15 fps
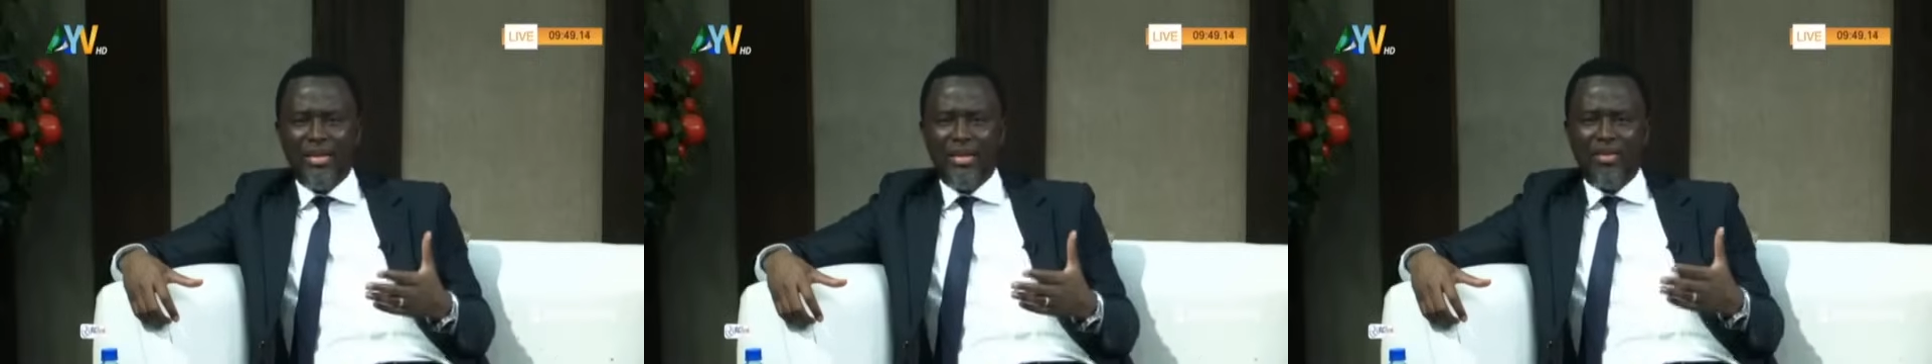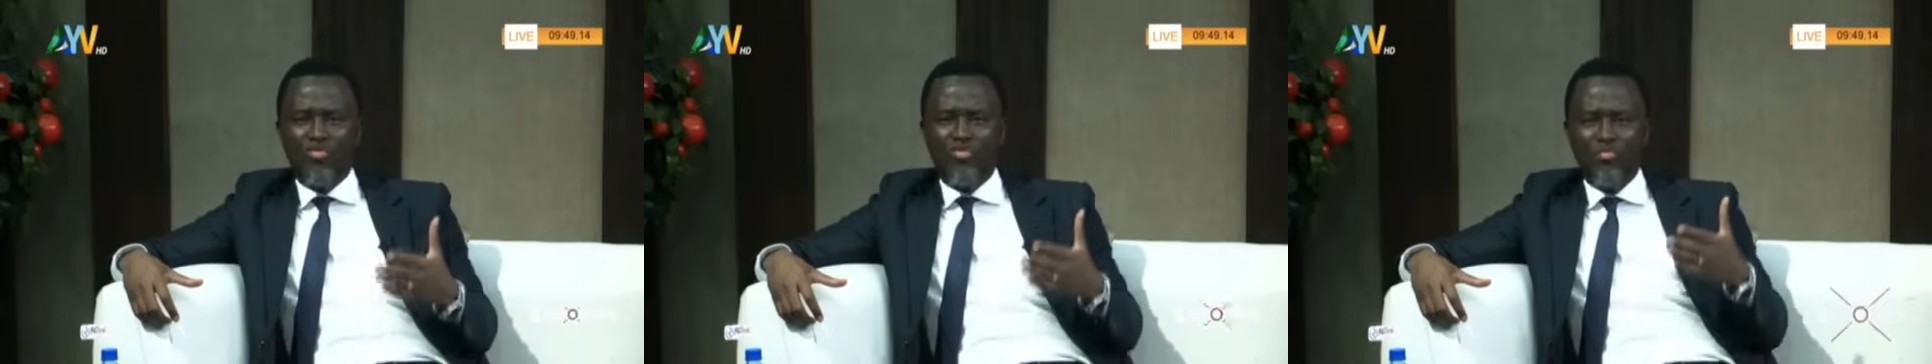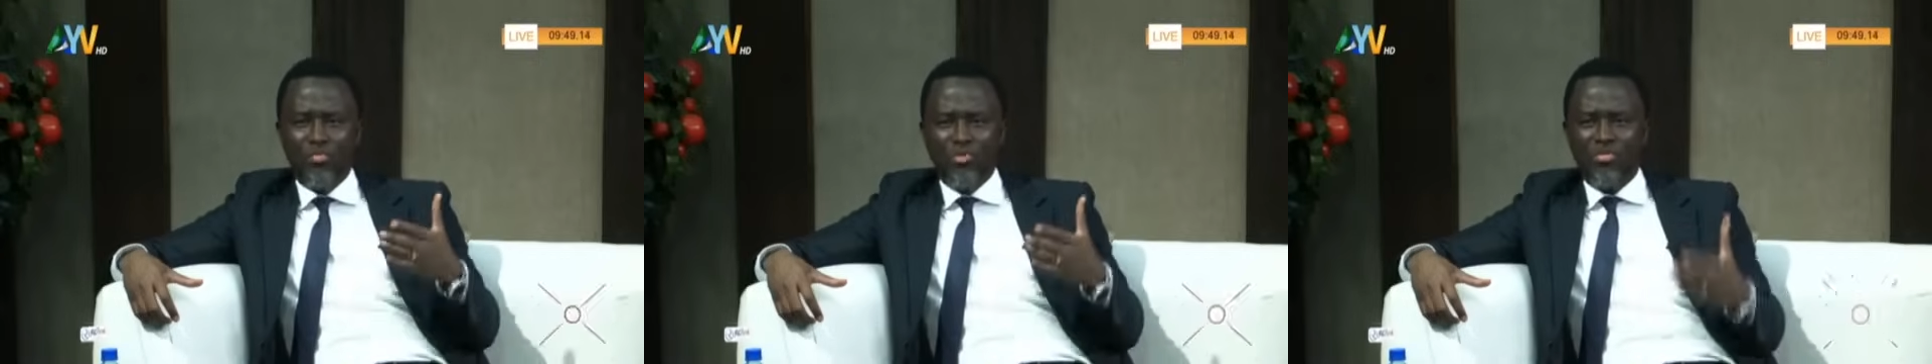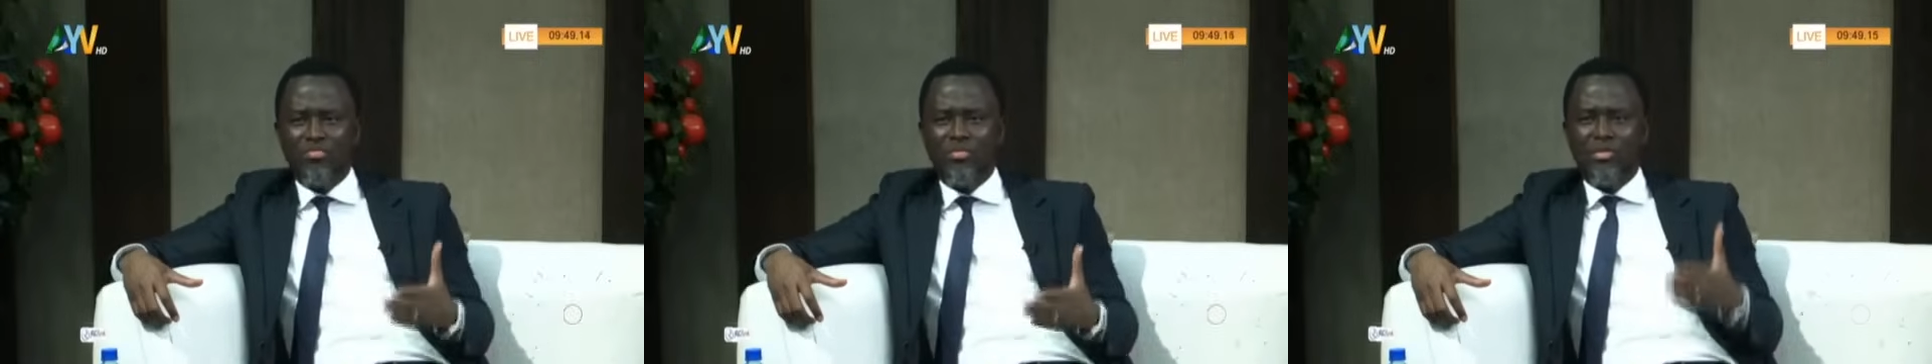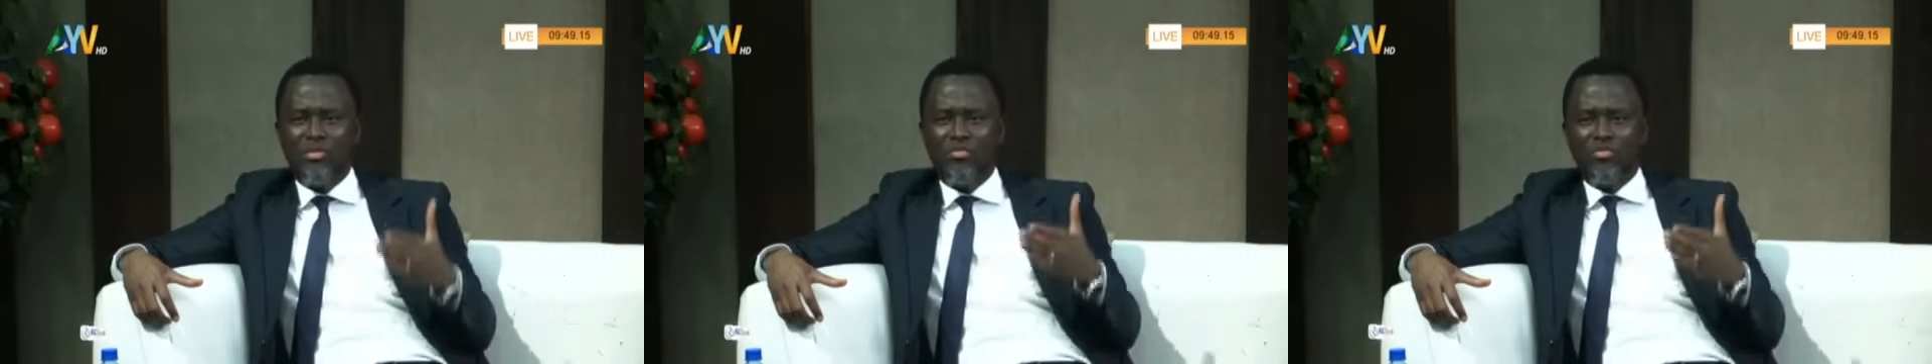And we
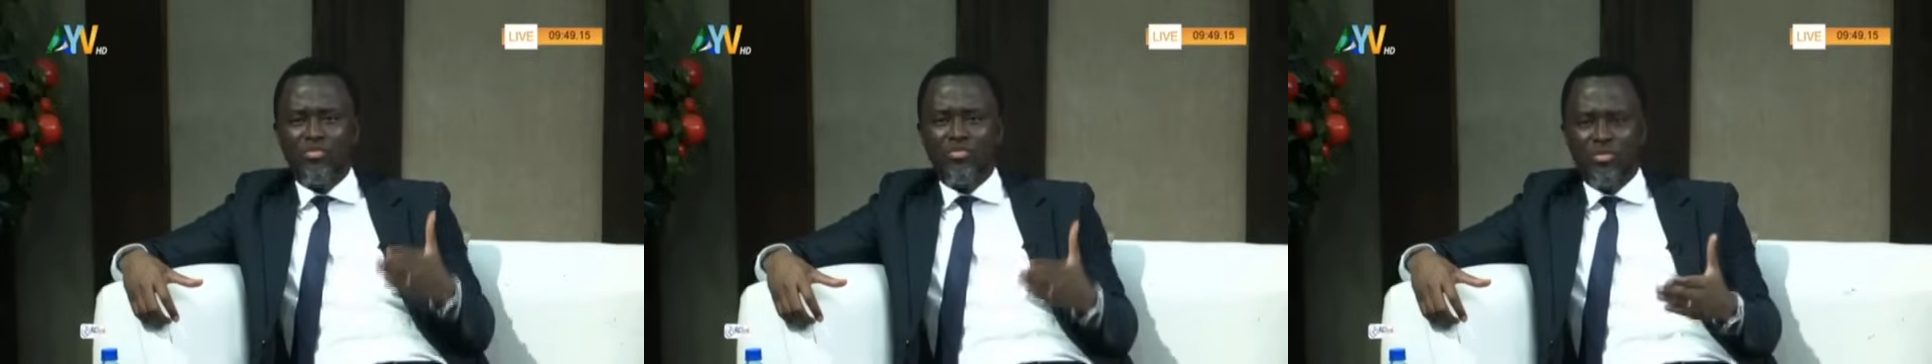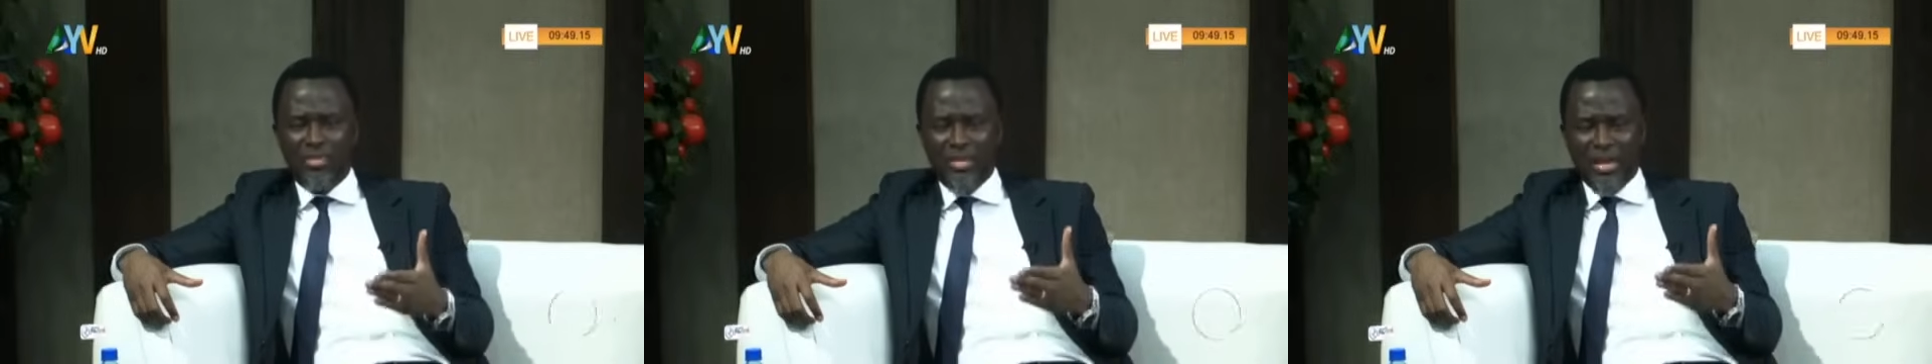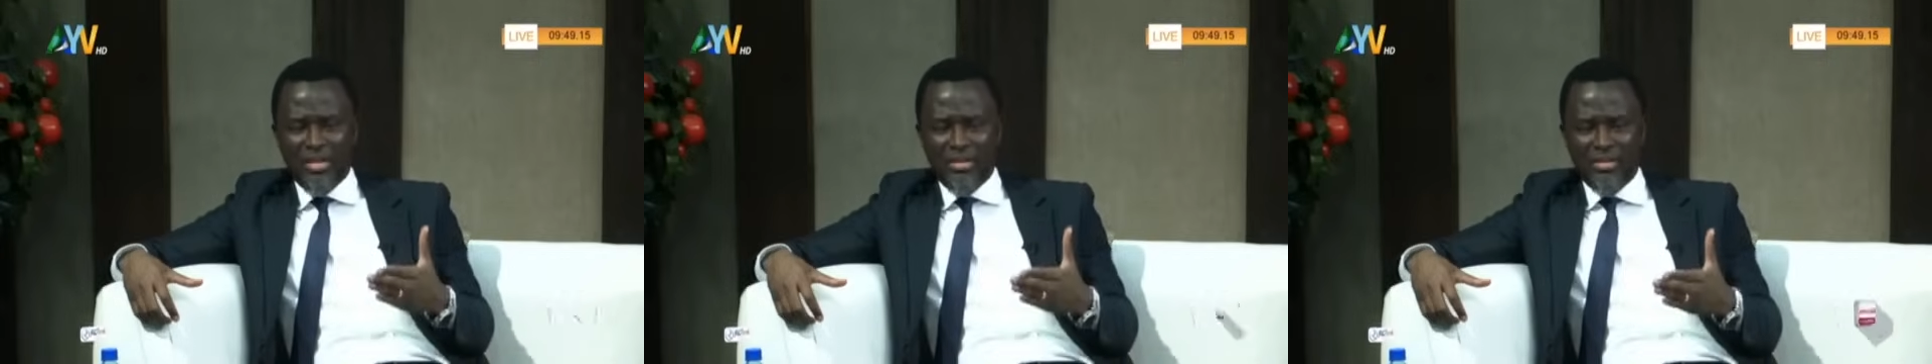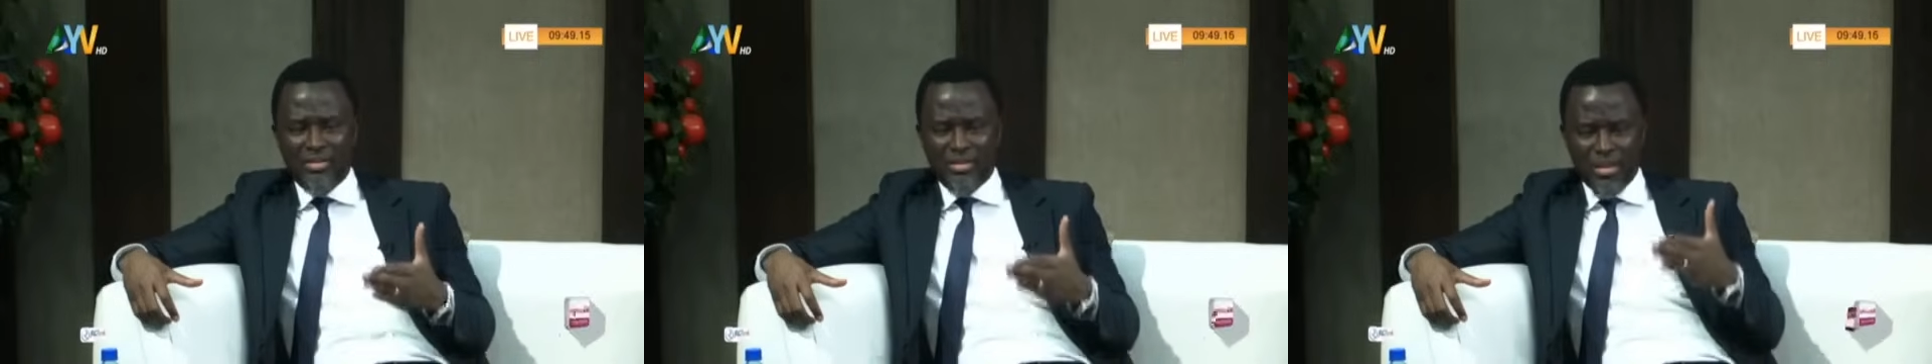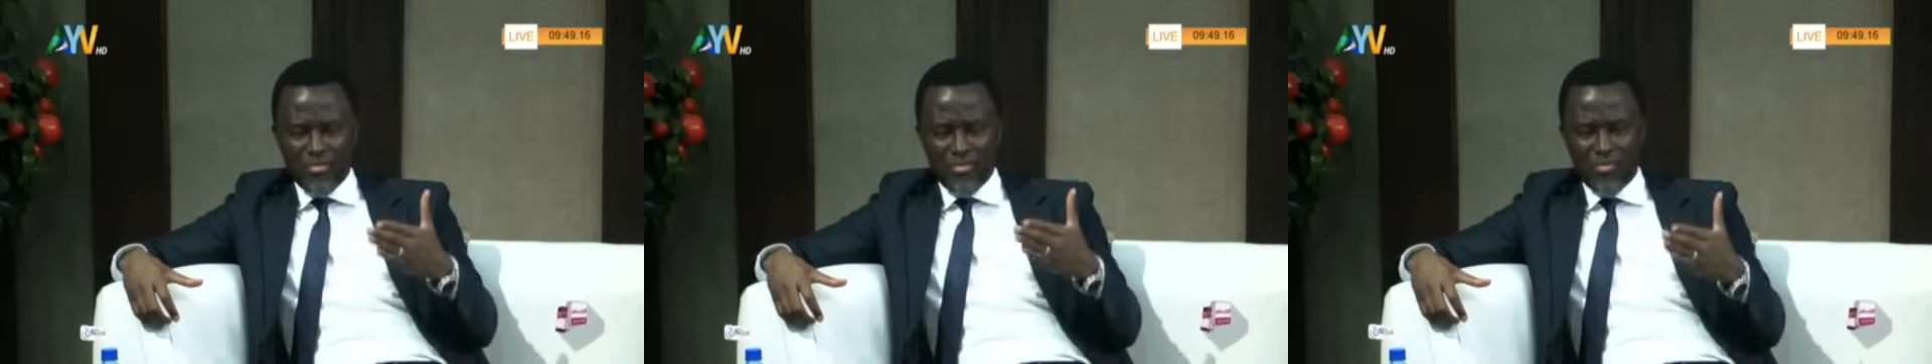must be able, at
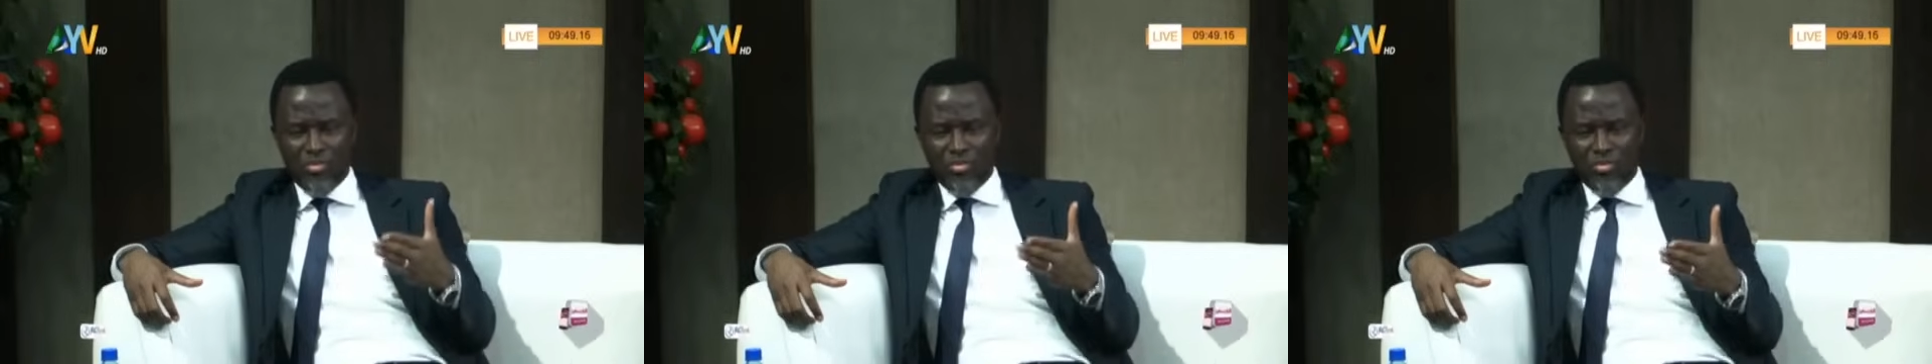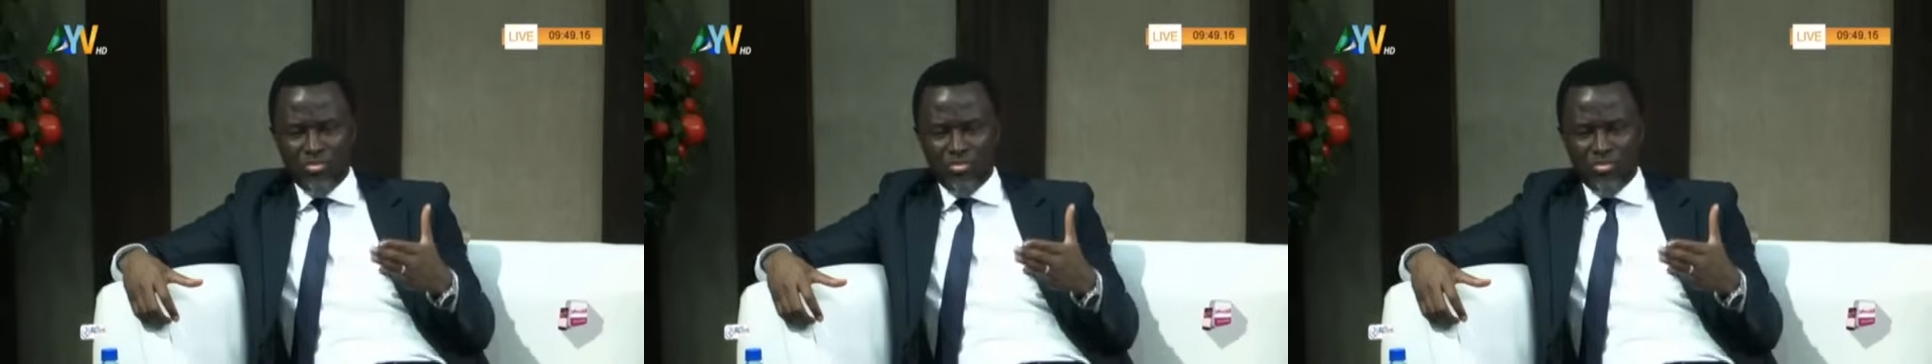this time,